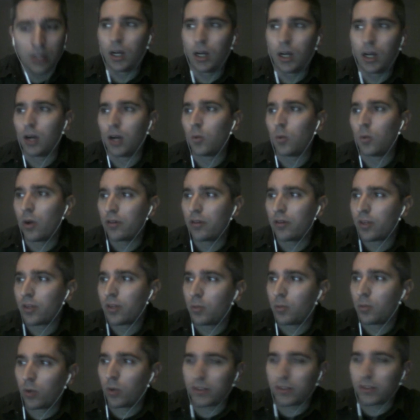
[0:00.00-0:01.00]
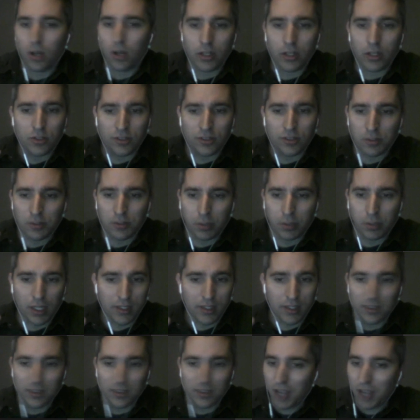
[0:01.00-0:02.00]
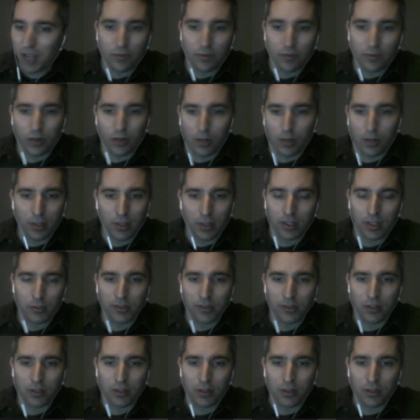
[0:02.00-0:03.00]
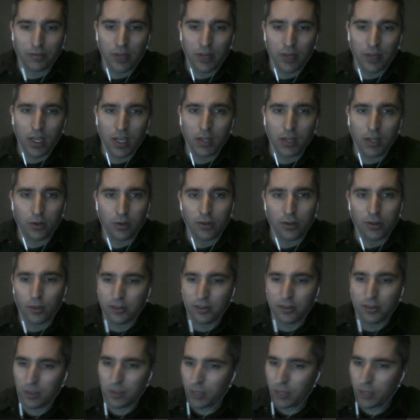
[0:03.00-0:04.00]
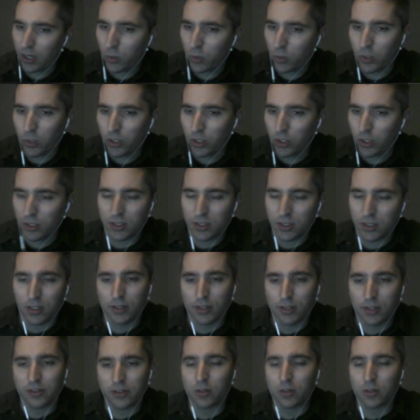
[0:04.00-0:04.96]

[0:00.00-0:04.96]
One of them was on just a play designed for him. I think it was a fade or some kind of wheel into the end